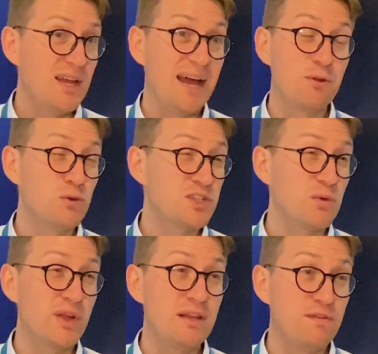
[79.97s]
And they're also
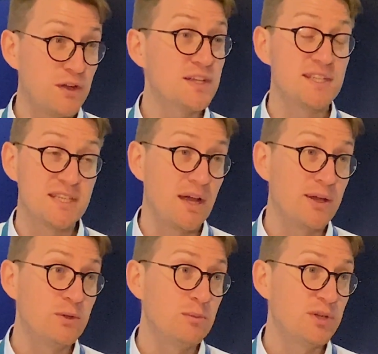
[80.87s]
really
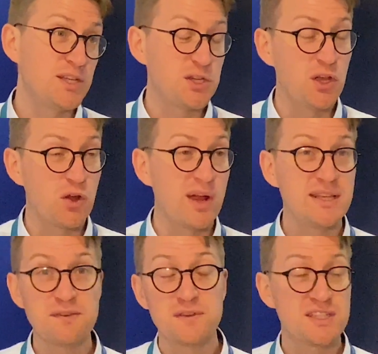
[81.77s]
versatile because you can create
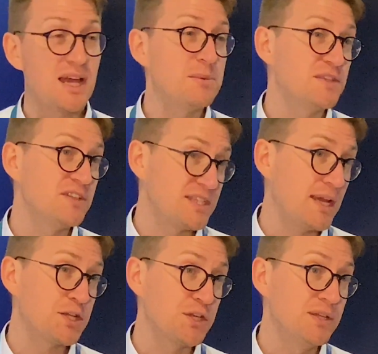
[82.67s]
different types of
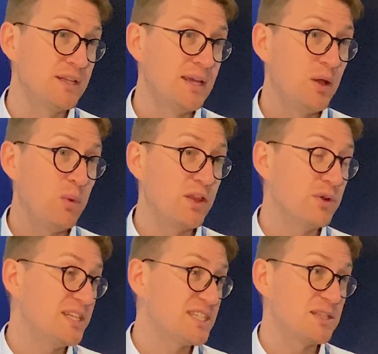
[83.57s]
detection, whether
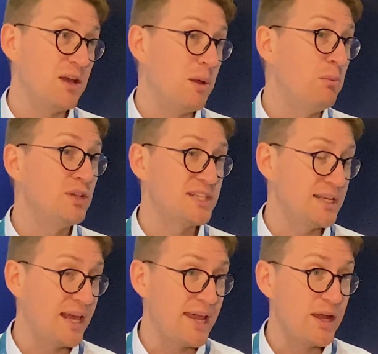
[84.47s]
it's
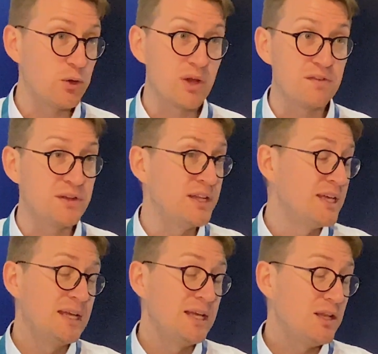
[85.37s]
multi-lane or even
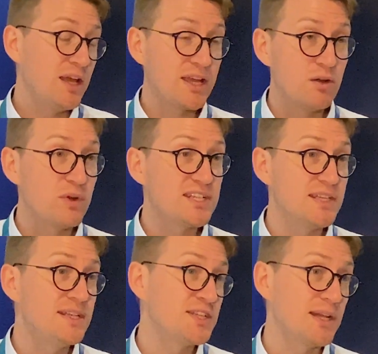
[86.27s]
like in a
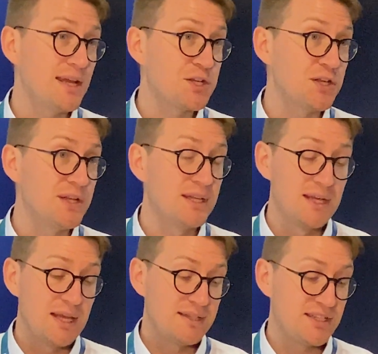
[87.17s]
recent installation,
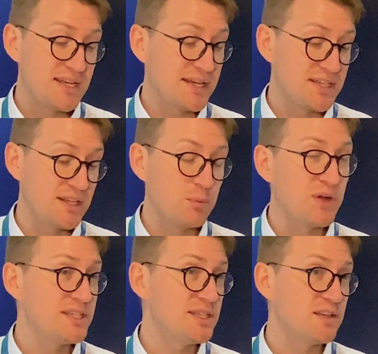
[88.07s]
detecting the
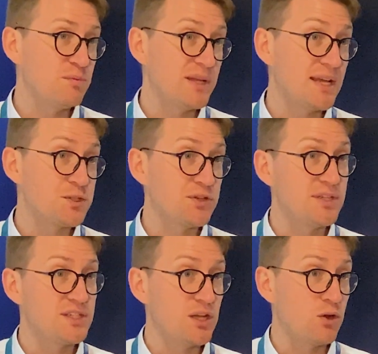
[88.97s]
presence of
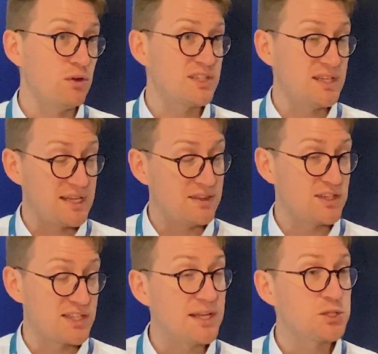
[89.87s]
pedestrians across the
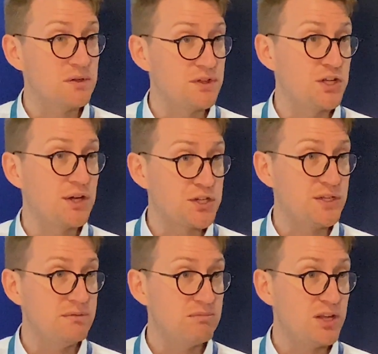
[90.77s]
center of the
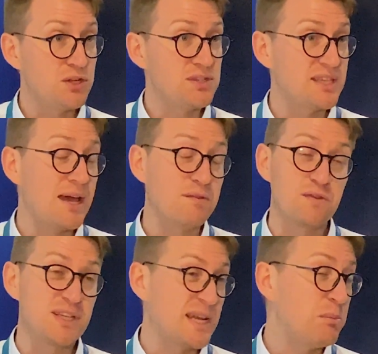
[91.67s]
junction and use that,
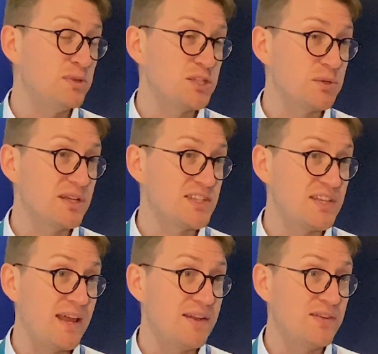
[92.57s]
for example, to
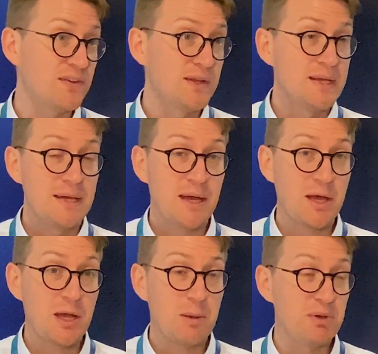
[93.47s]
extend
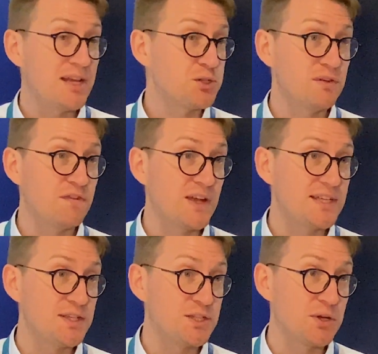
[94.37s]
pedestrian
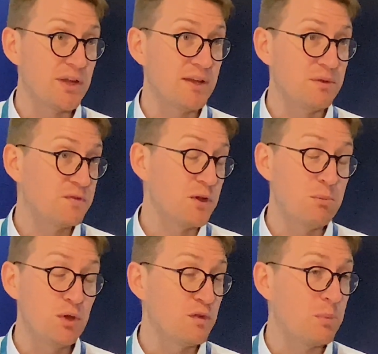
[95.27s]
phases for a
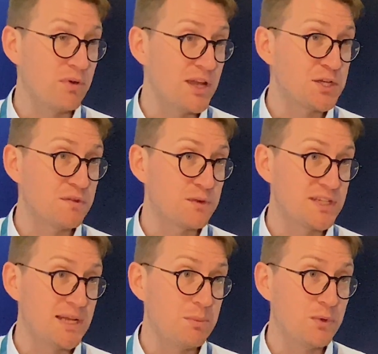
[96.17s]
move operation, for
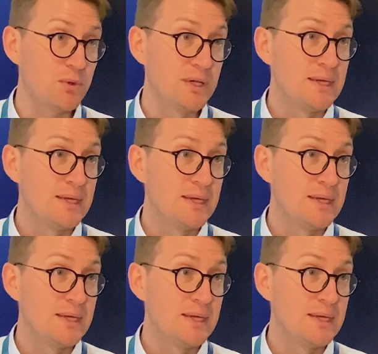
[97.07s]
example.